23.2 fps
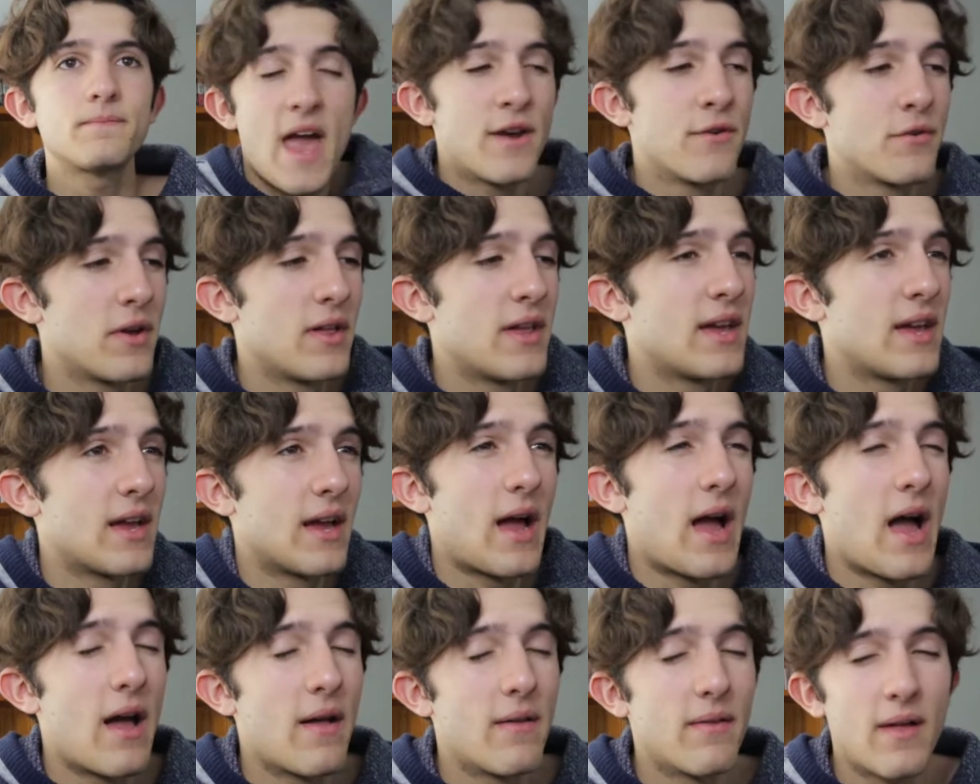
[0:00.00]
And really,
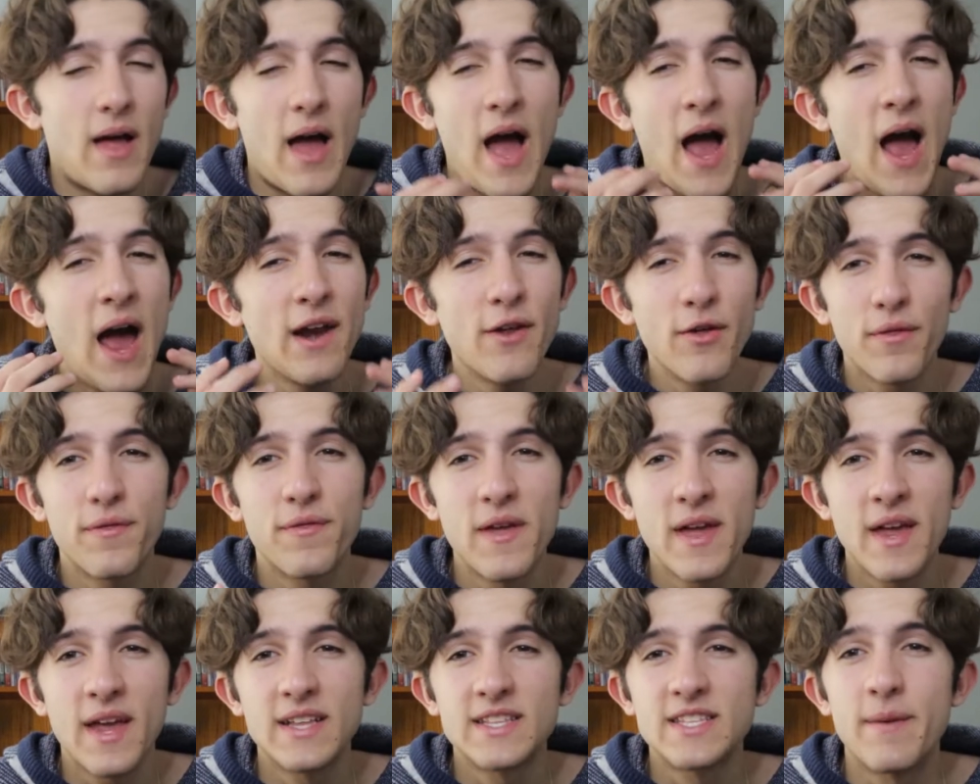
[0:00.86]
I don't
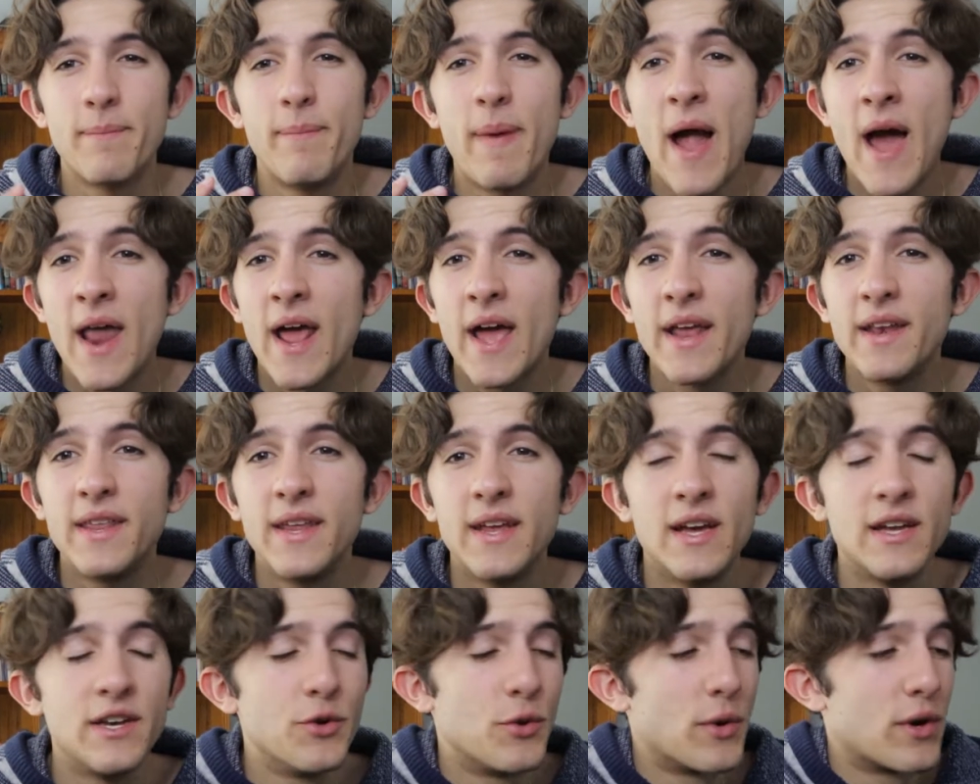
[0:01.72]
think it's a bad
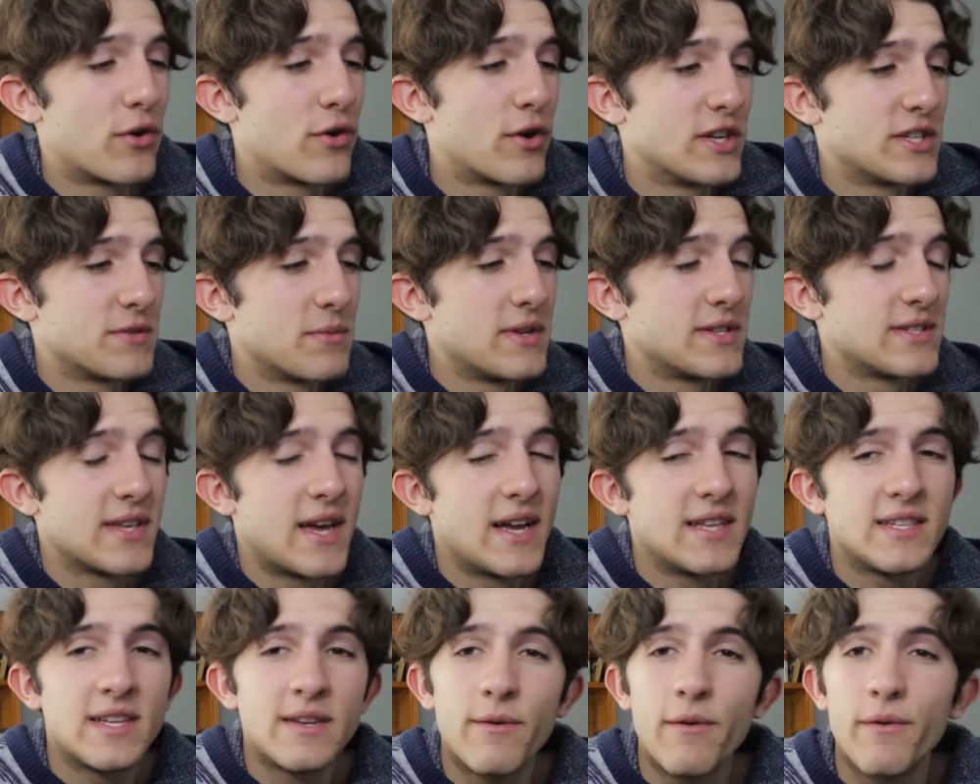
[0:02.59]
idea doing Christmas
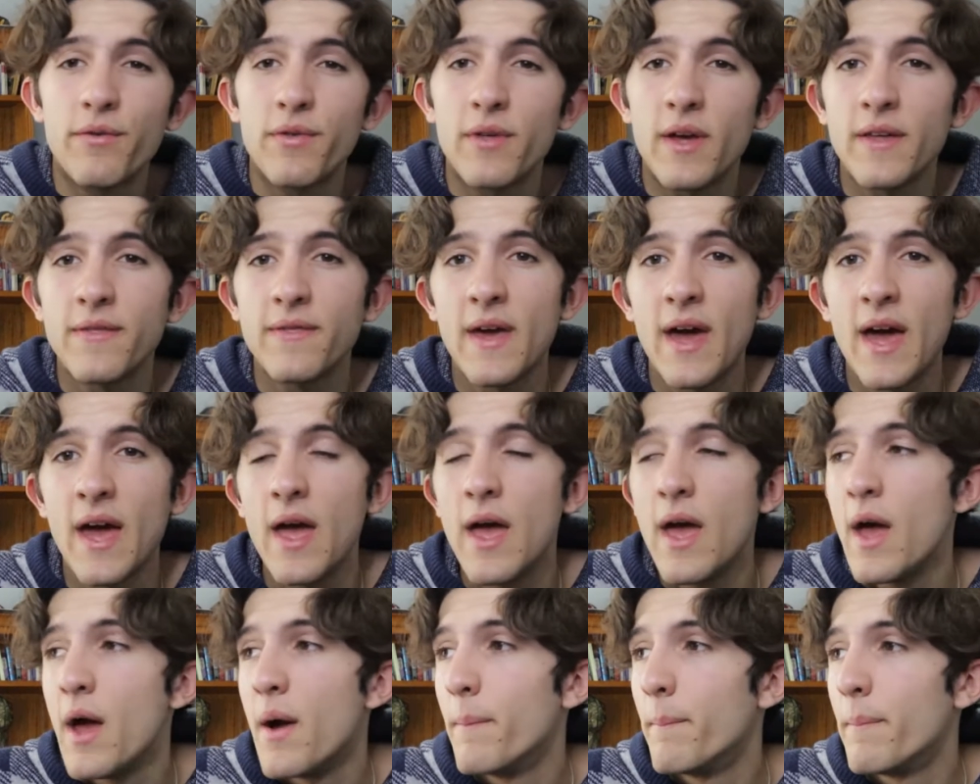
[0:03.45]
lights and everything like that,